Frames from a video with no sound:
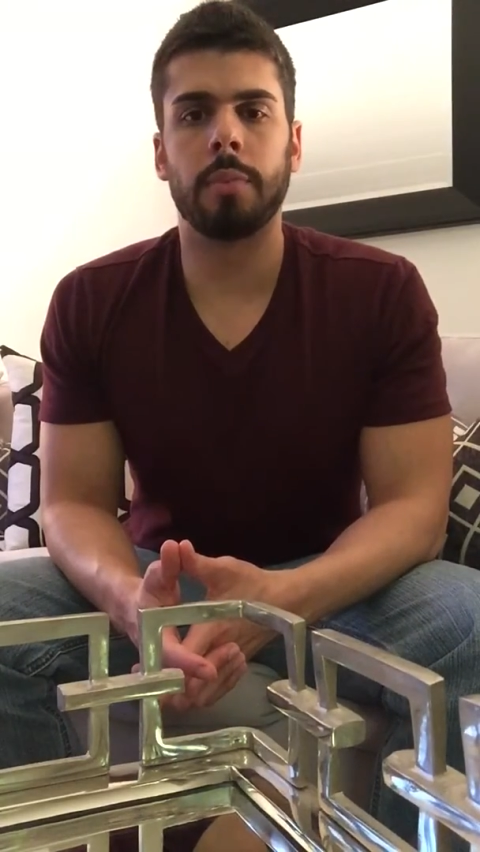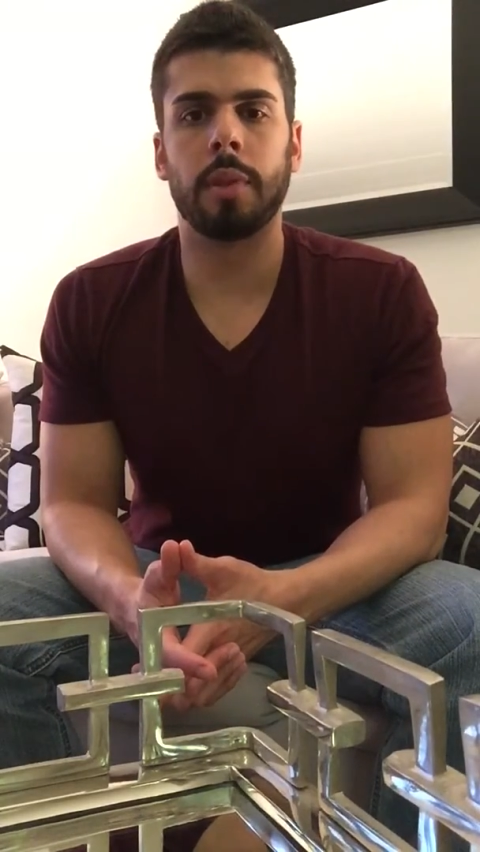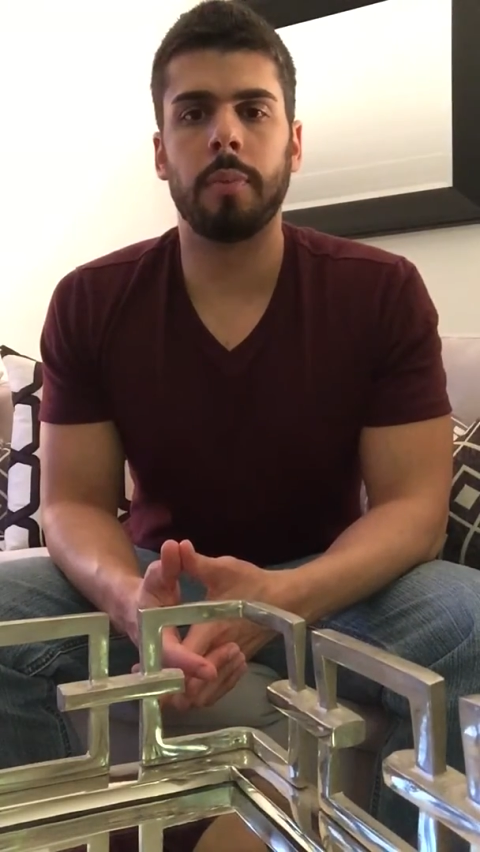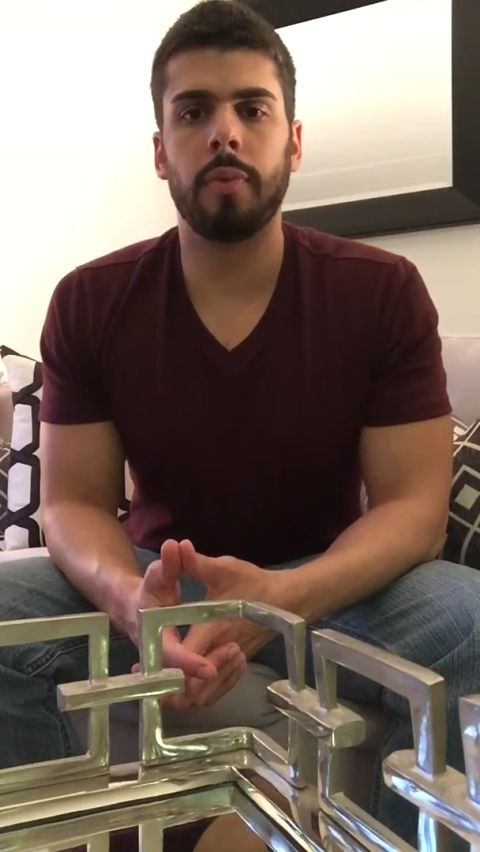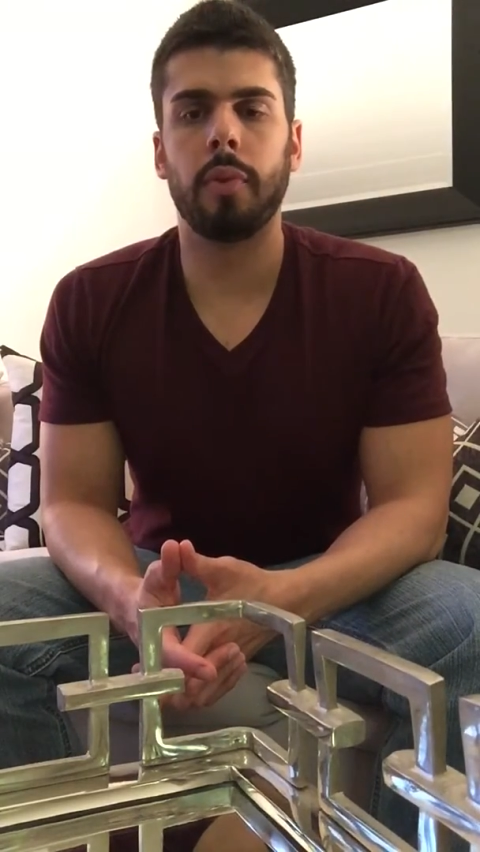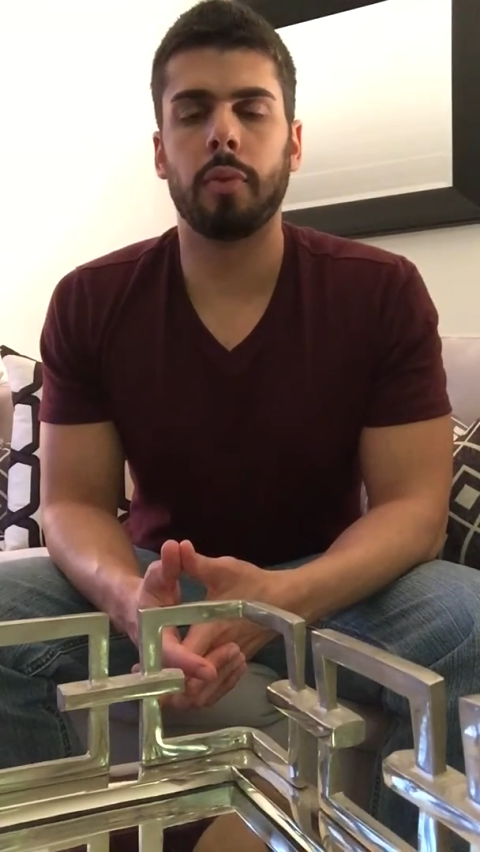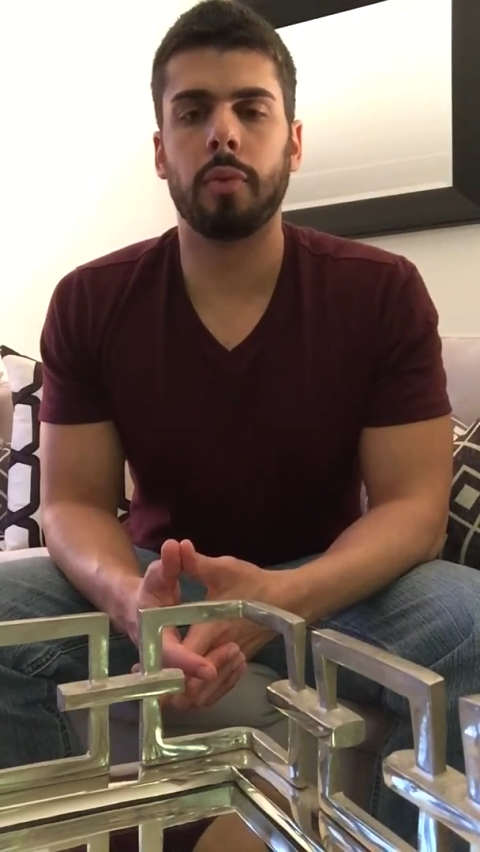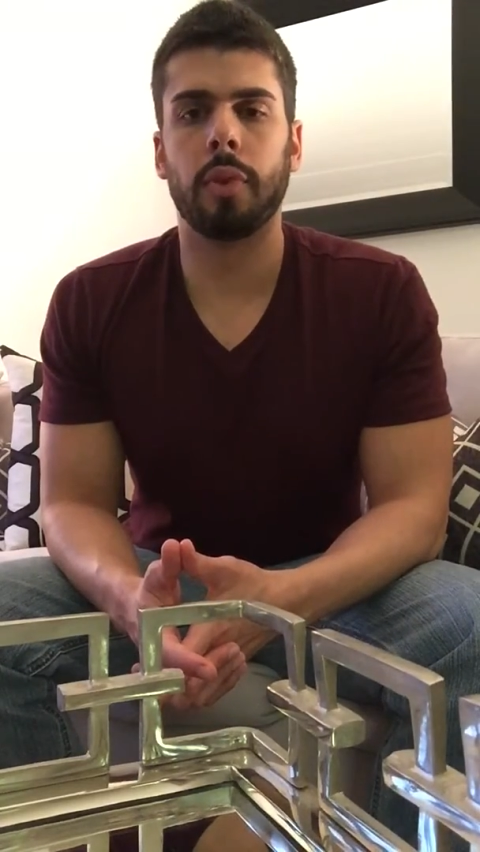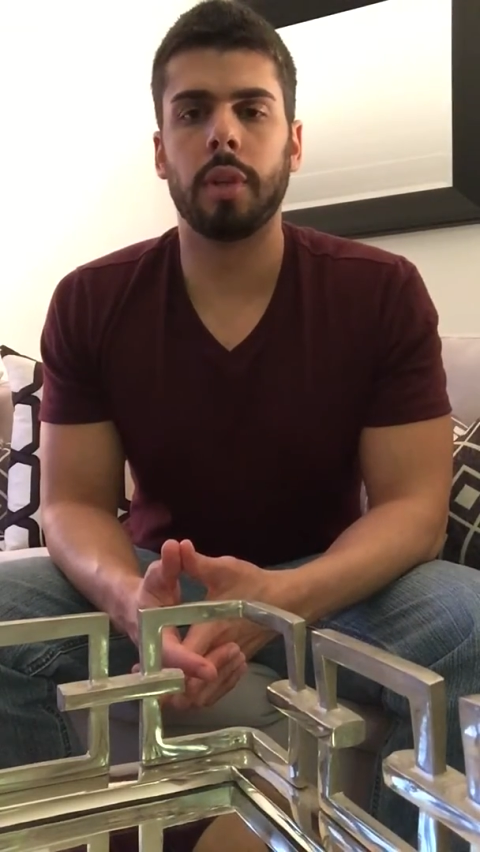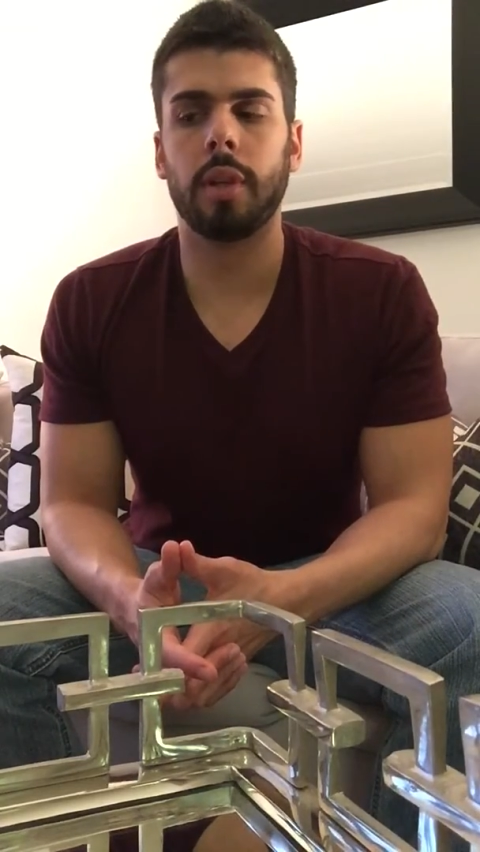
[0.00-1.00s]
some of you are
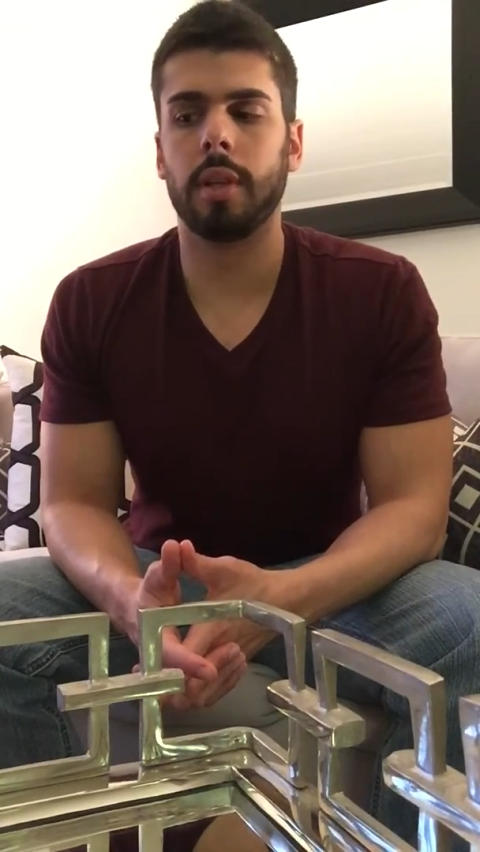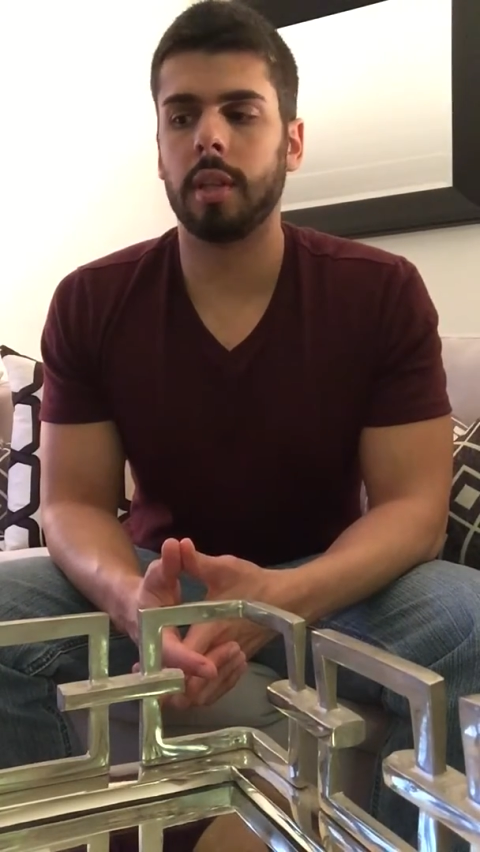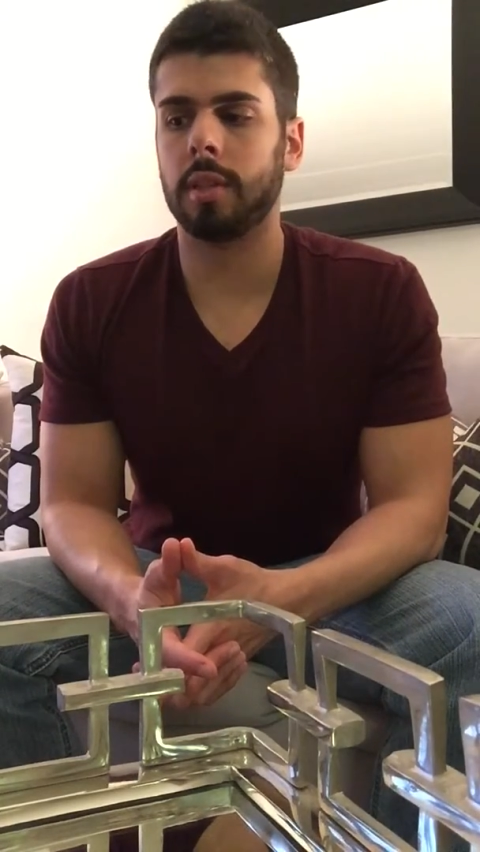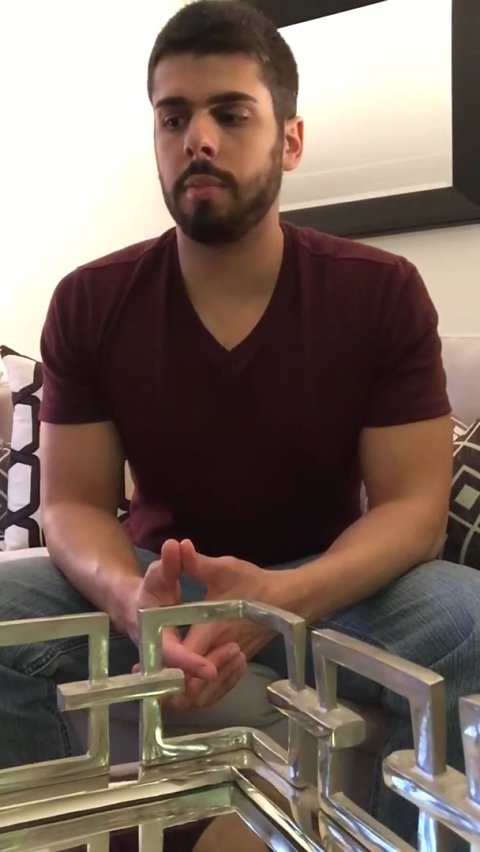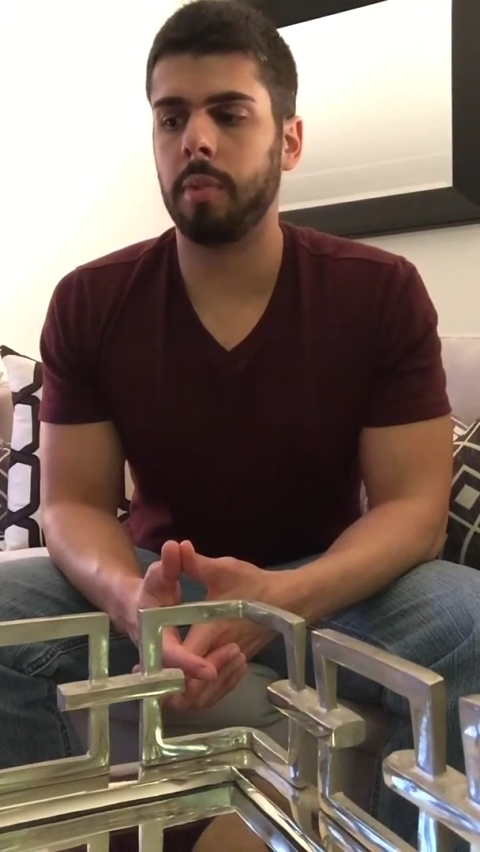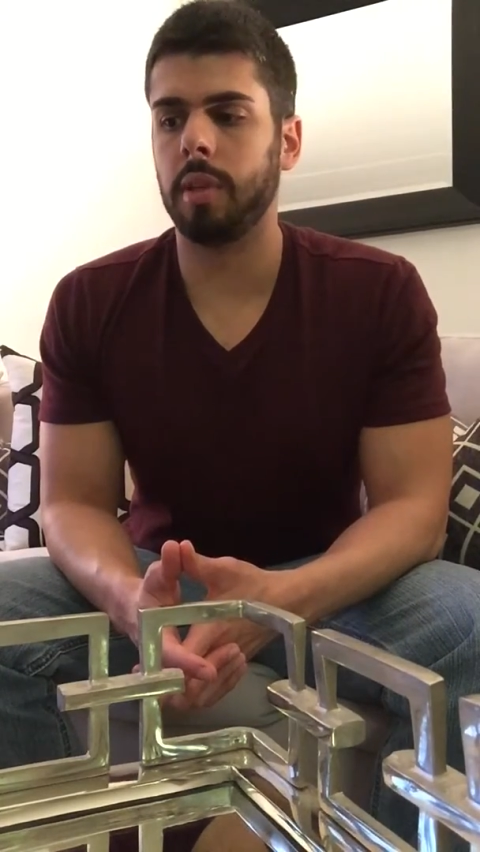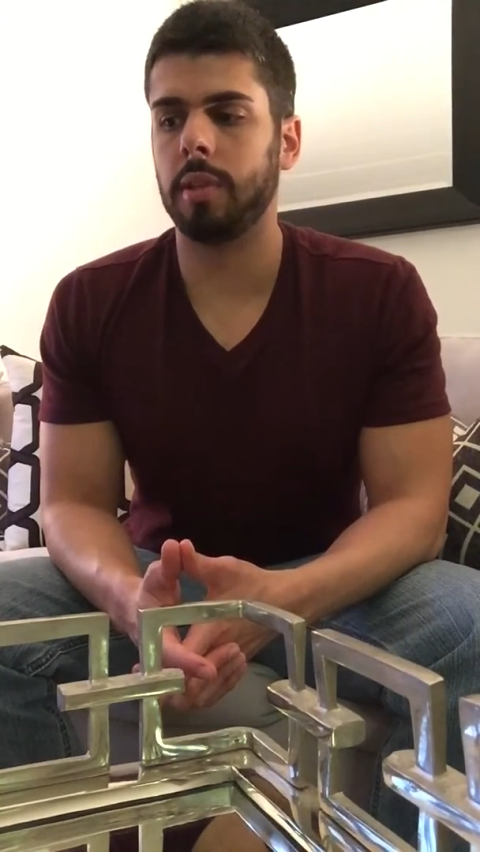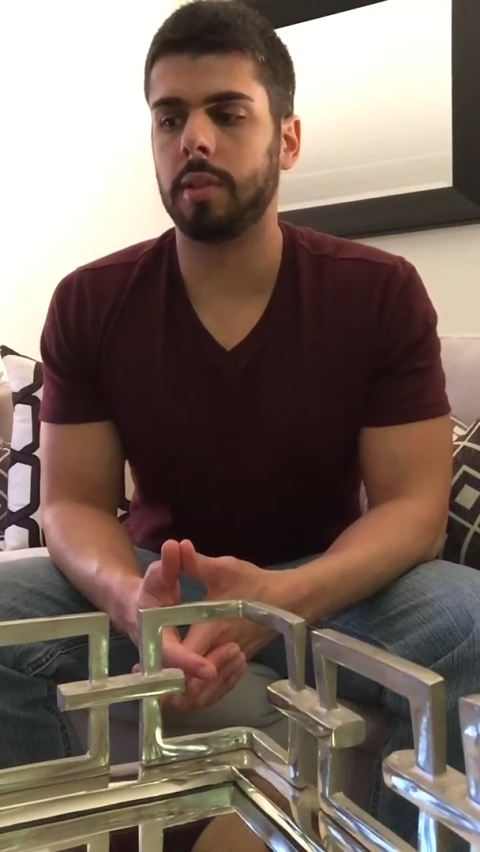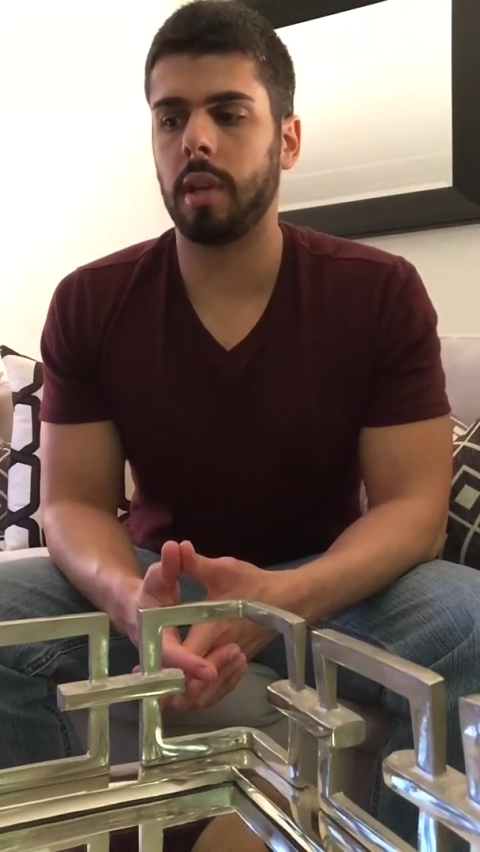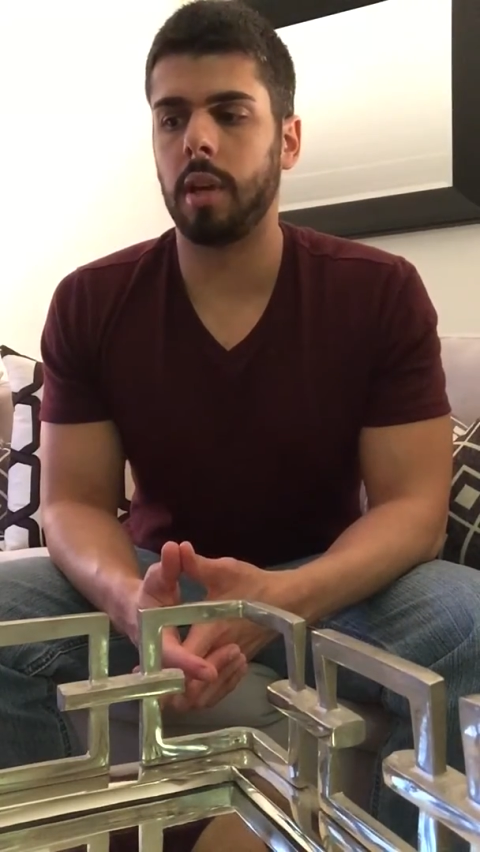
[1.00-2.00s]
really going to get some
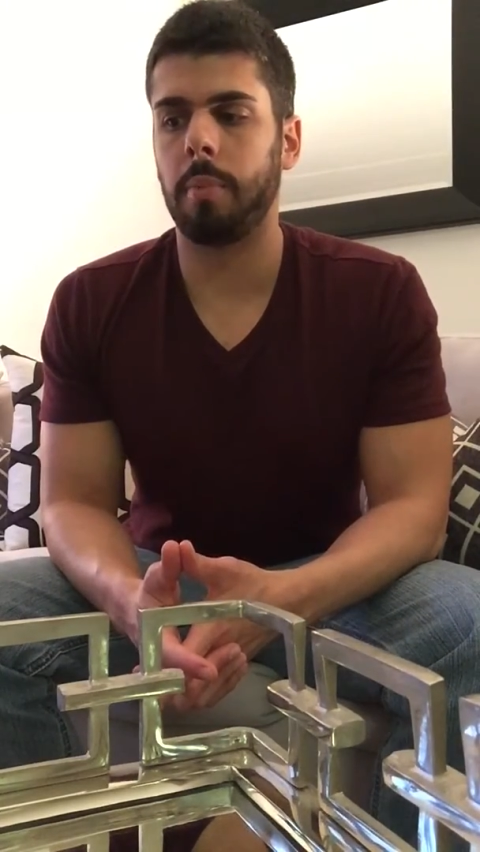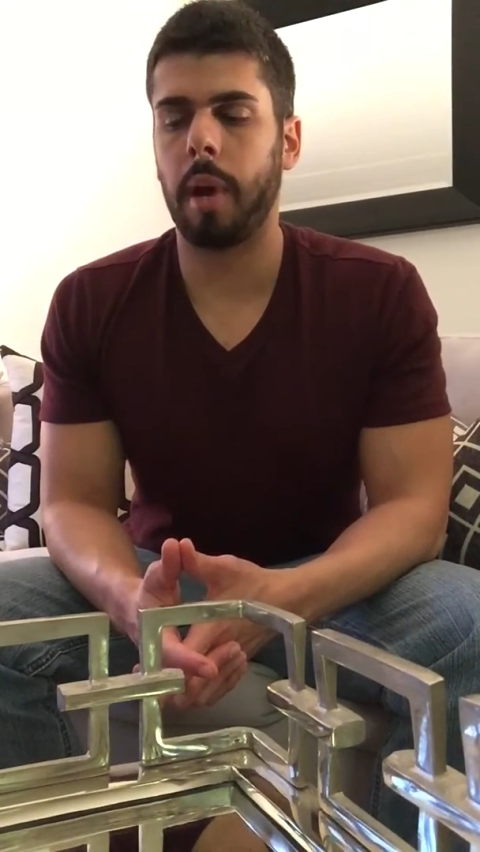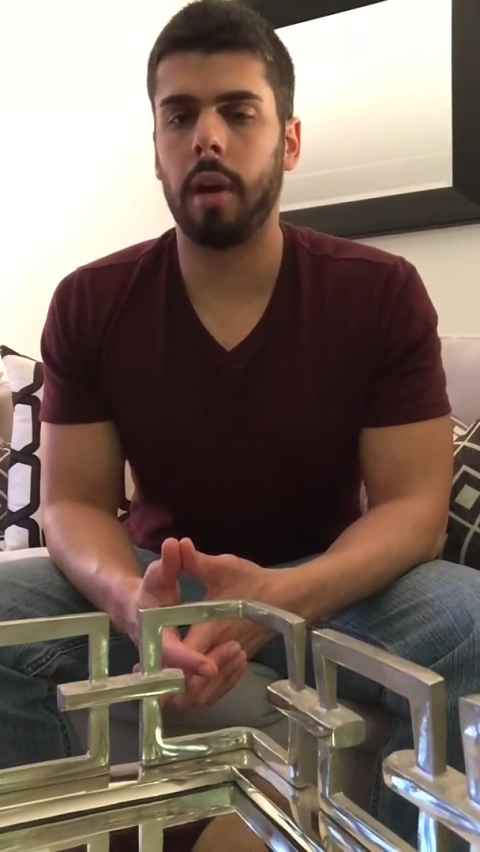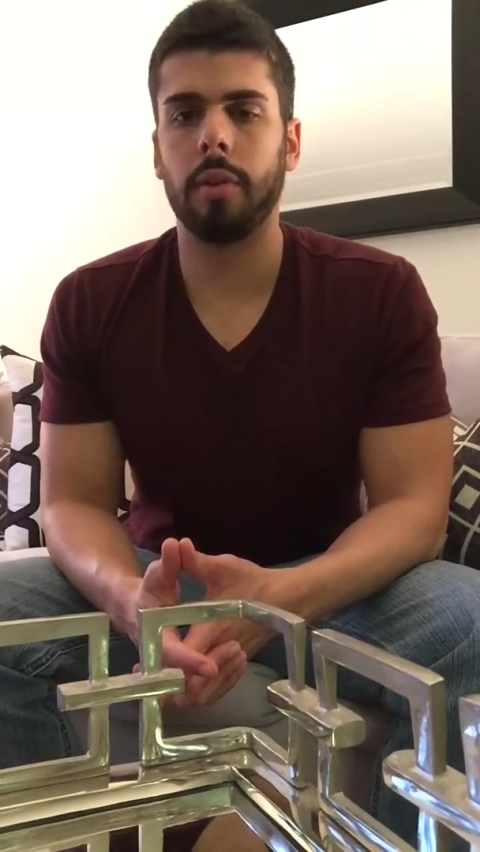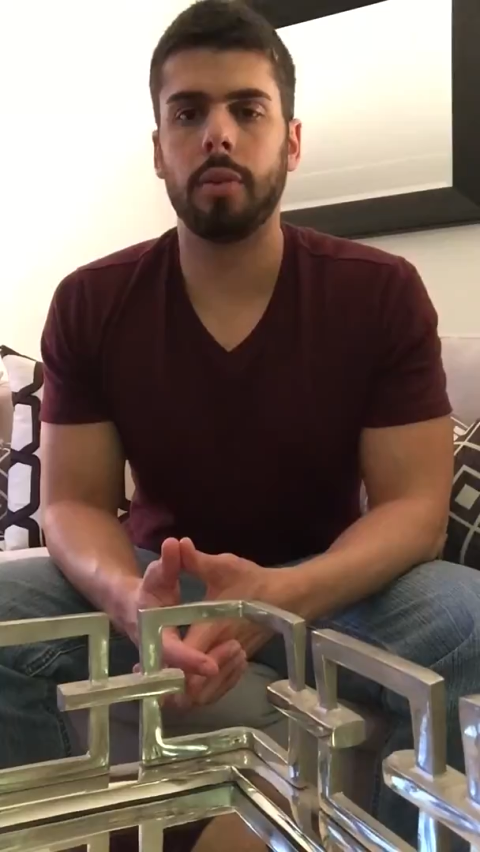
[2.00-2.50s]
insight about